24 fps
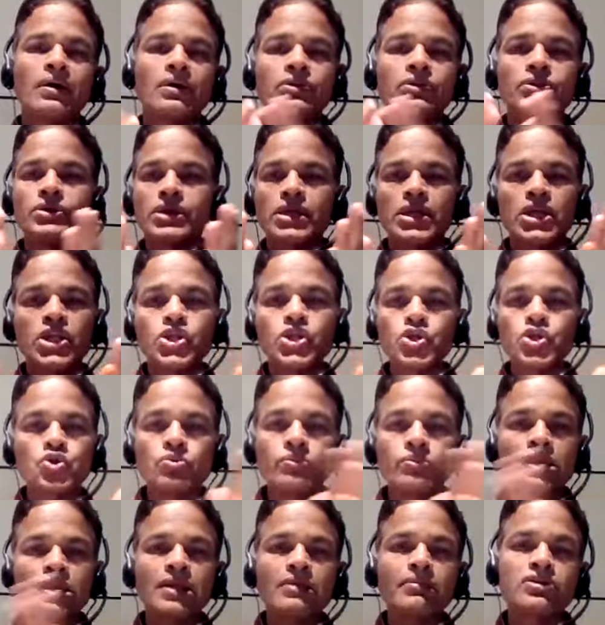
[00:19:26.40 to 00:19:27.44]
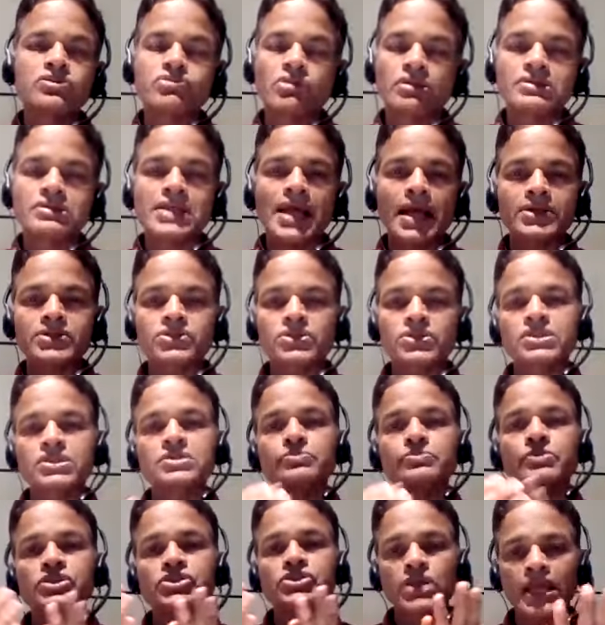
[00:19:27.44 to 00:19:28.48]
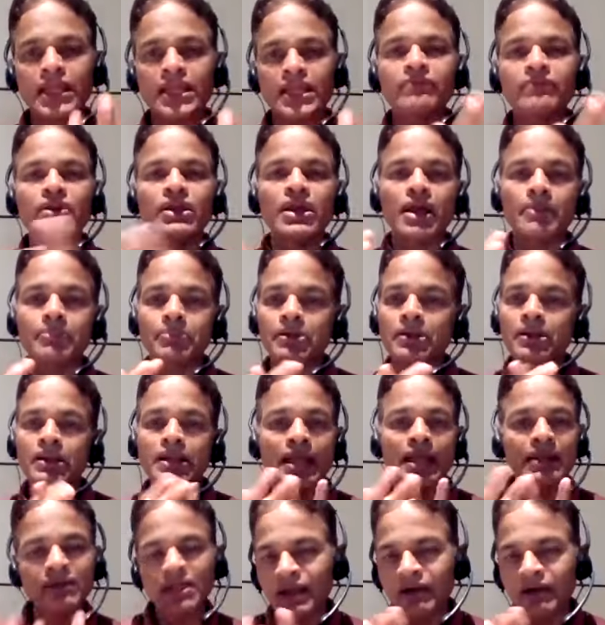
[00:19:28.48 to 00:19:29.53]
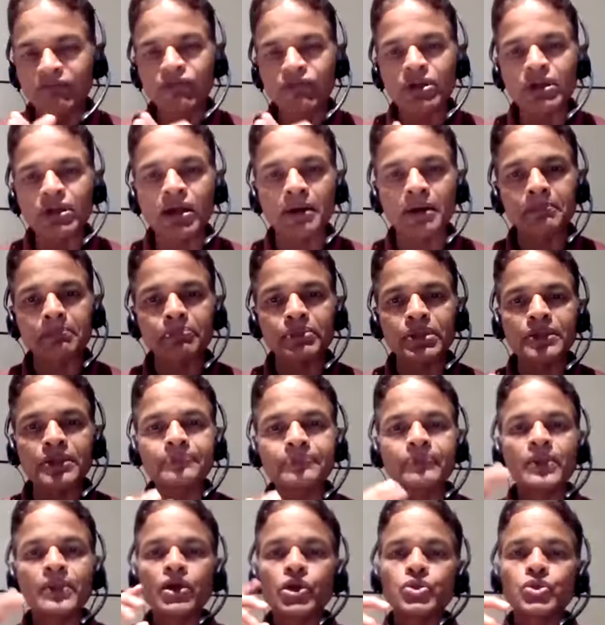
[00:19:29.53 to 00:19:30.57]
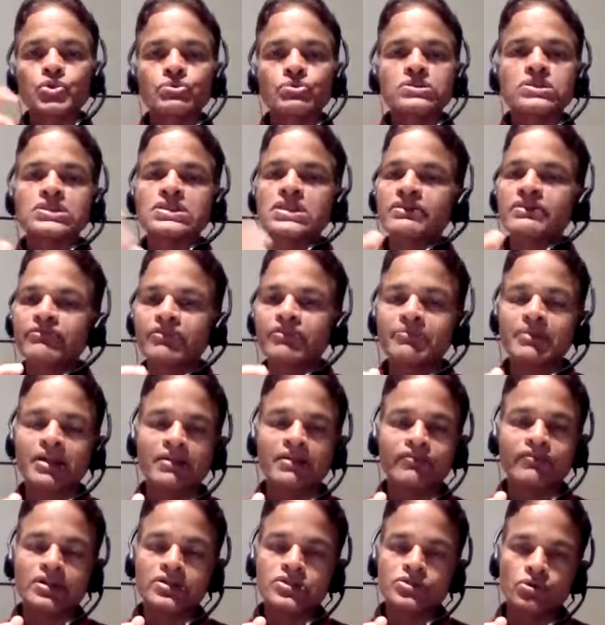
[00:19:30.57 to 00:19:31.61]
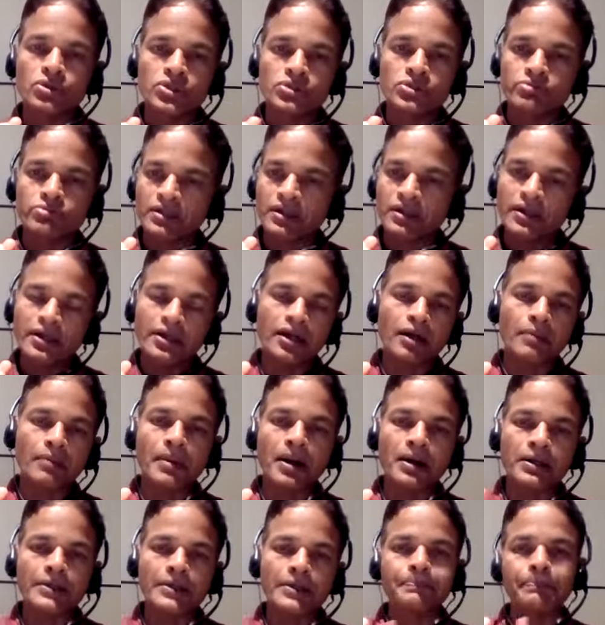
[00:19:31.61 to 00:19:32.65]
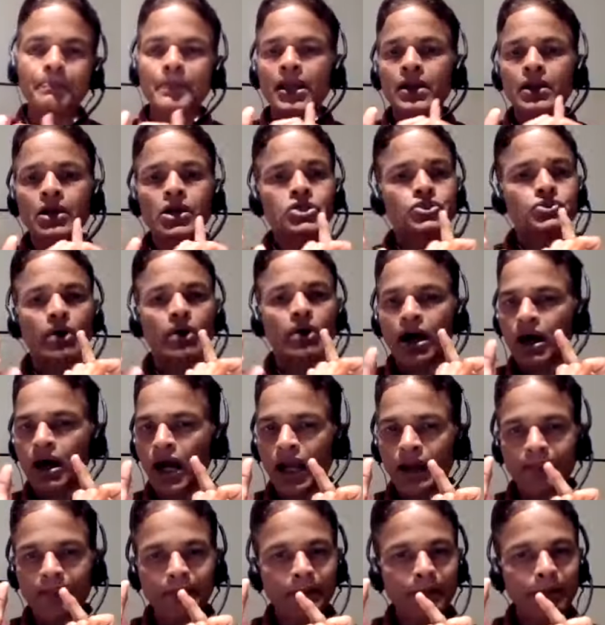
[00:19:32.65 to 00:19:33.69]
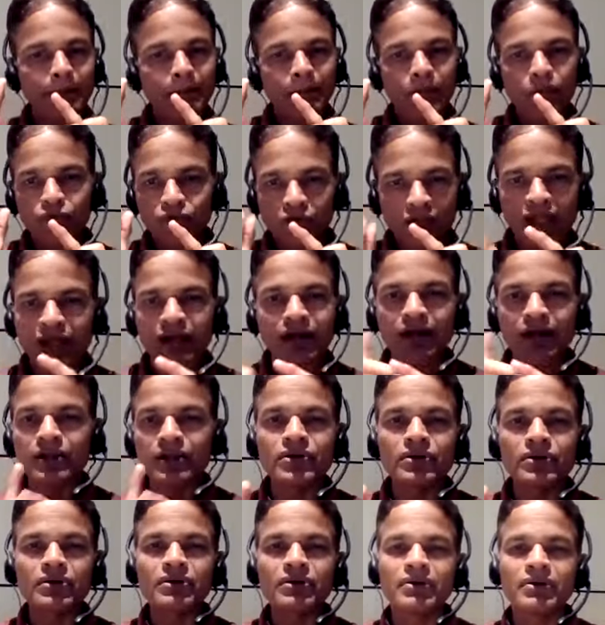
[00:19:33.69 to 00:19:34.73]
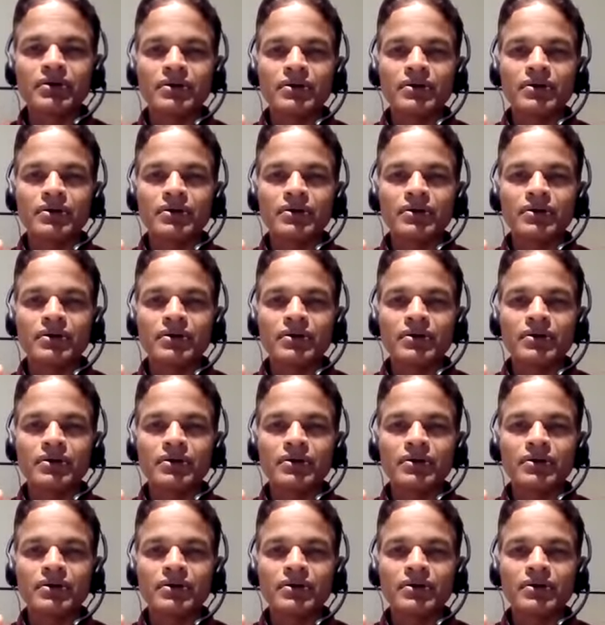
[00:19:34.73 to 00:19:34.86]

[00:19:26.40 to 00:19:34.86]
the innumerable transactions which anyway happen in every company to see if a benefit is going to an unrelated party? So I'm very clear